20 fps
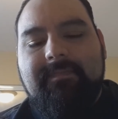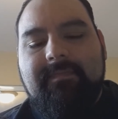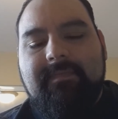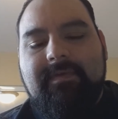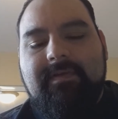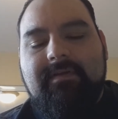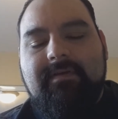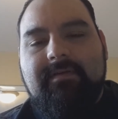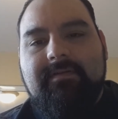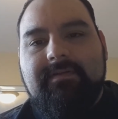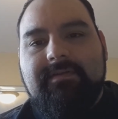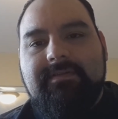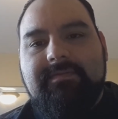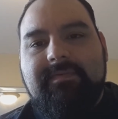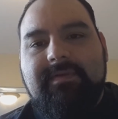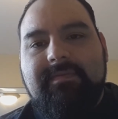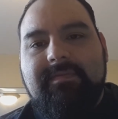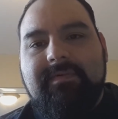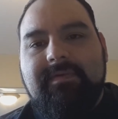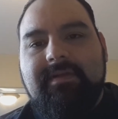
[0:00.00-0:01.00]
You know, those
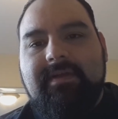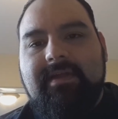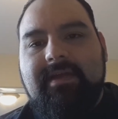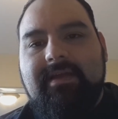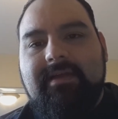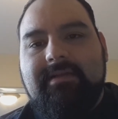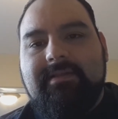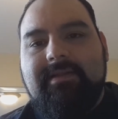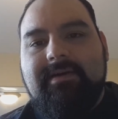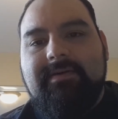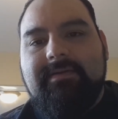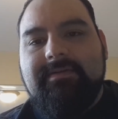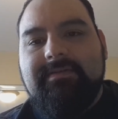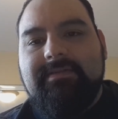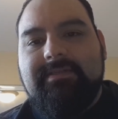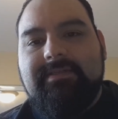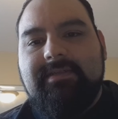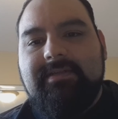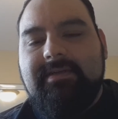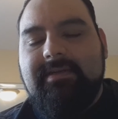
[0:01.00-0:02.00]
people that hate
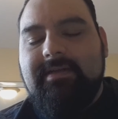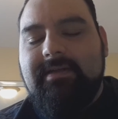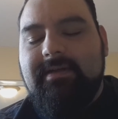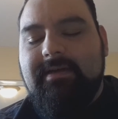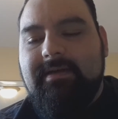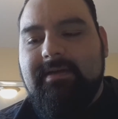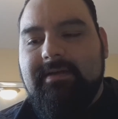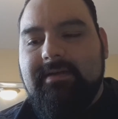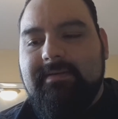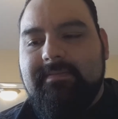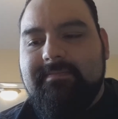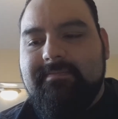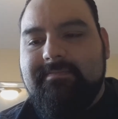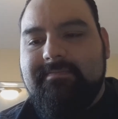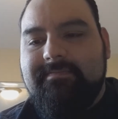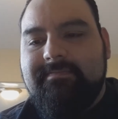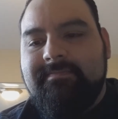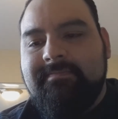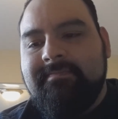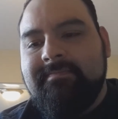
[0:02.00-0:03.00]
clones, don't
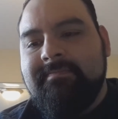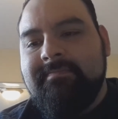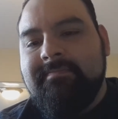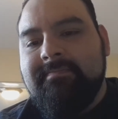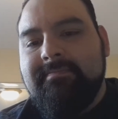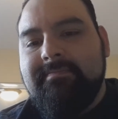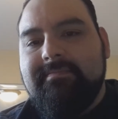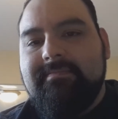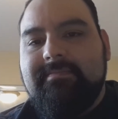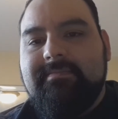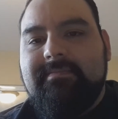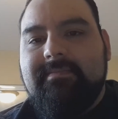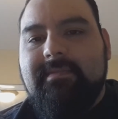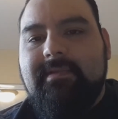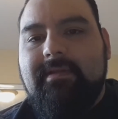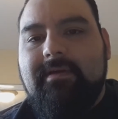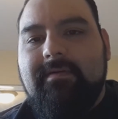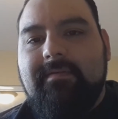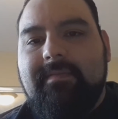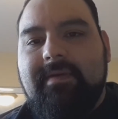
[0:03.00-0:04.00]

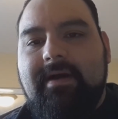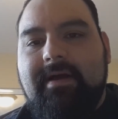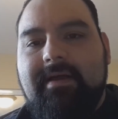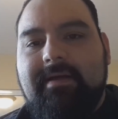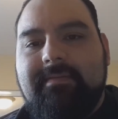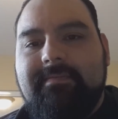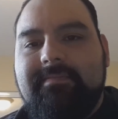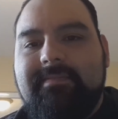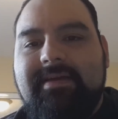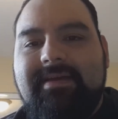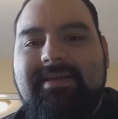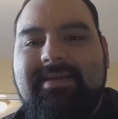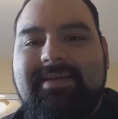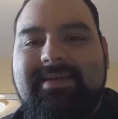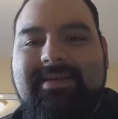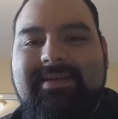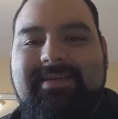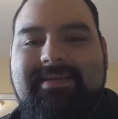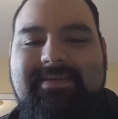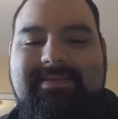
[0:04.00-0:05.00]
buy it.
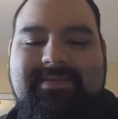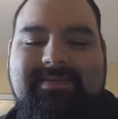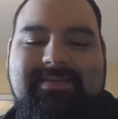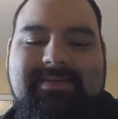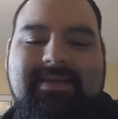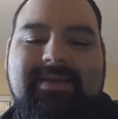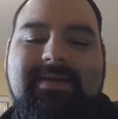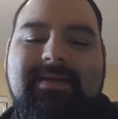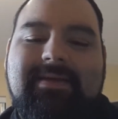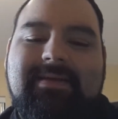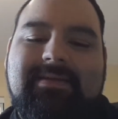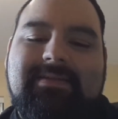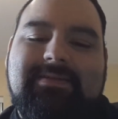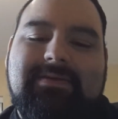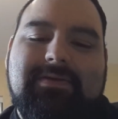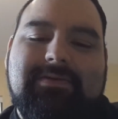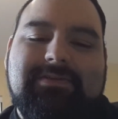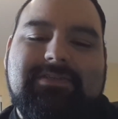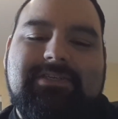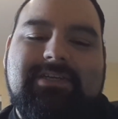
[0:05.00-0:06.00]

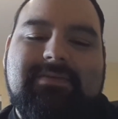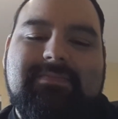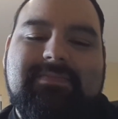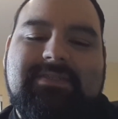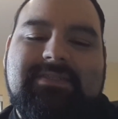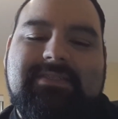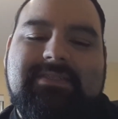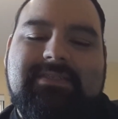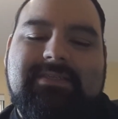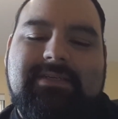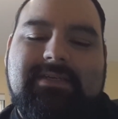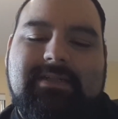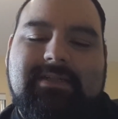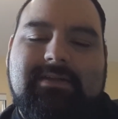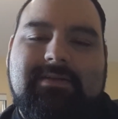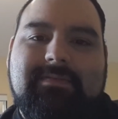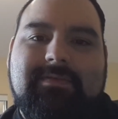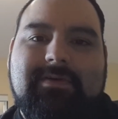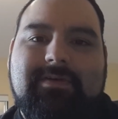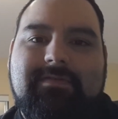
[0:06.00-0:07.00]
Turtle Ship's a
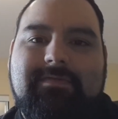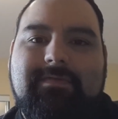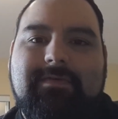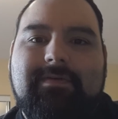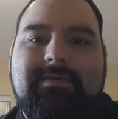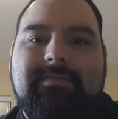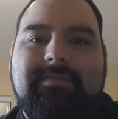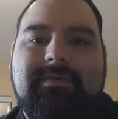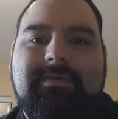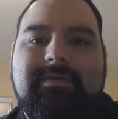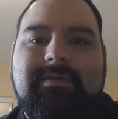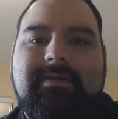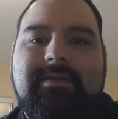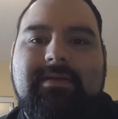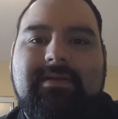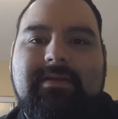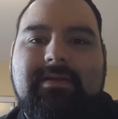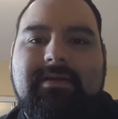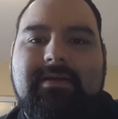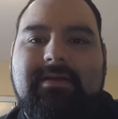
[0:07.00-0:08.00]
little more affordable
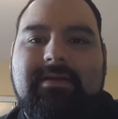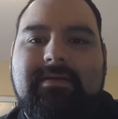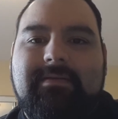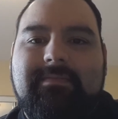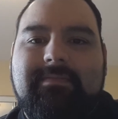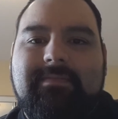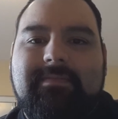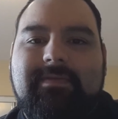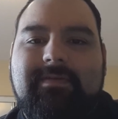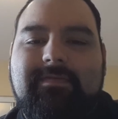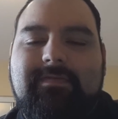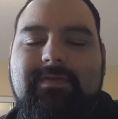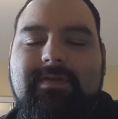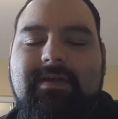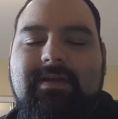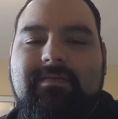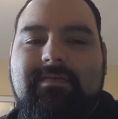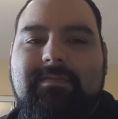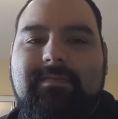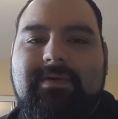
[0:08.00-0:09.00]
if you
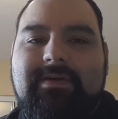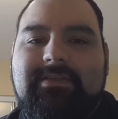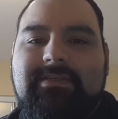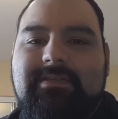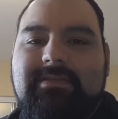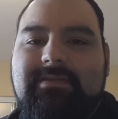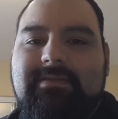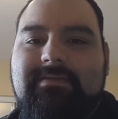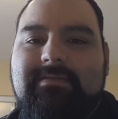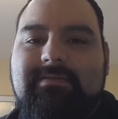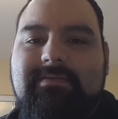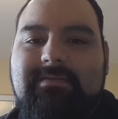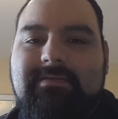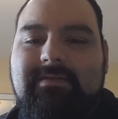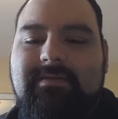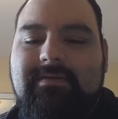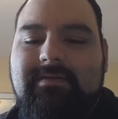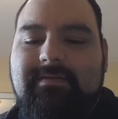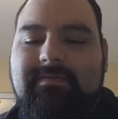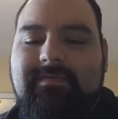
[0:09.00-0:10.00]
have the budget,
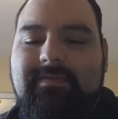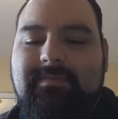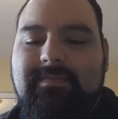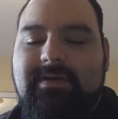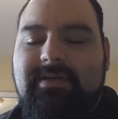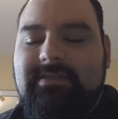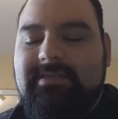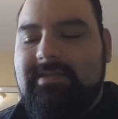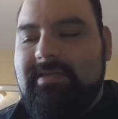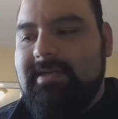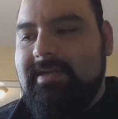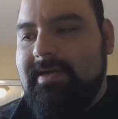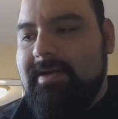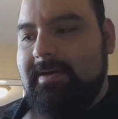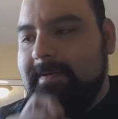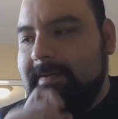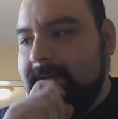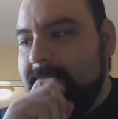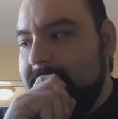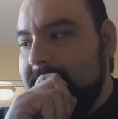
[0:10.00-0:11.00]
you know, if you budget it
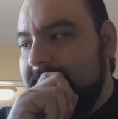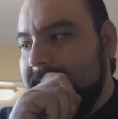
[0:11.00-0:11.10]
out.